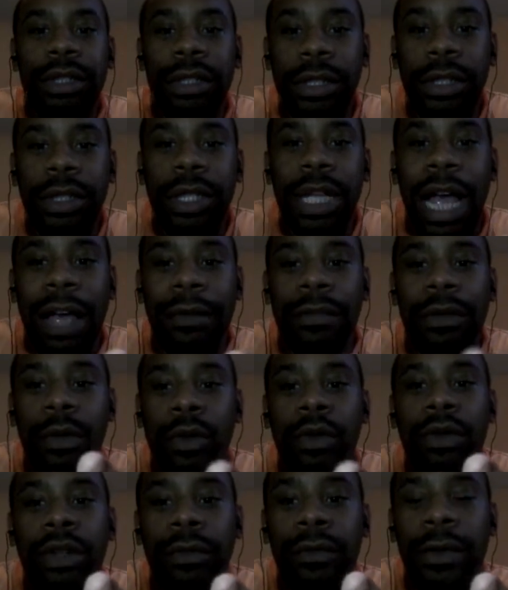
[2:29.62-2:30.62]
you have it
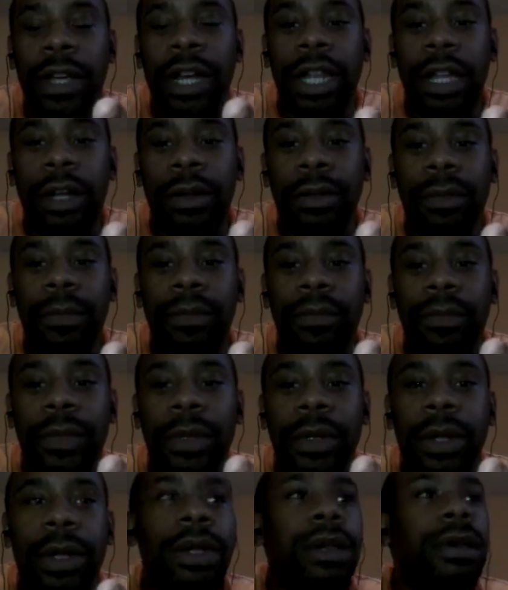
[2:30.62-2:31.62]
on video.
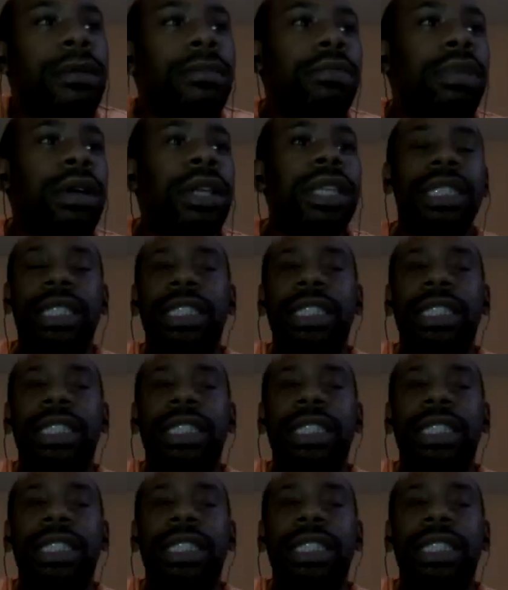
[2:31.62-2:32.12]
But this is